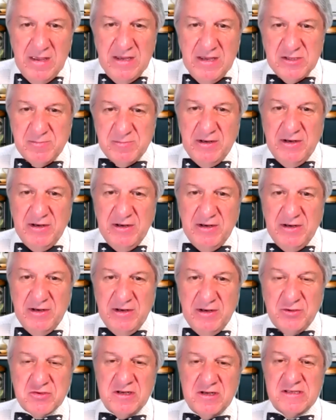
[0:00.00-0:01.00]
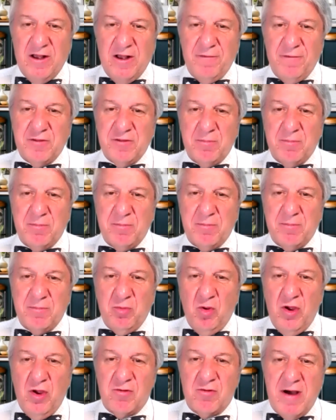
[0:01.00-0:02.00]
He's been interested in
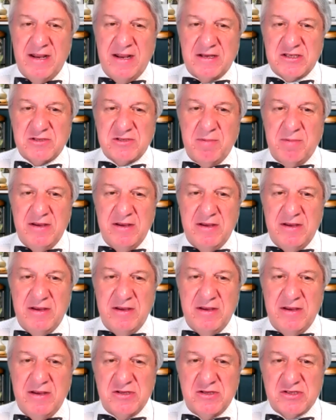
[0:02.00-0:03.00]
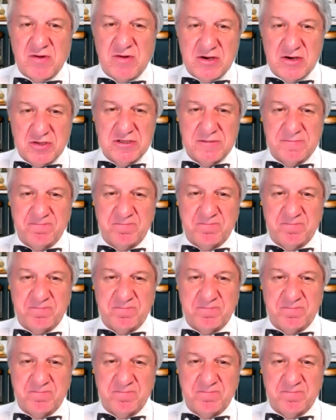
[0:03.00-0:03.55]
self-deploying robotic space structures.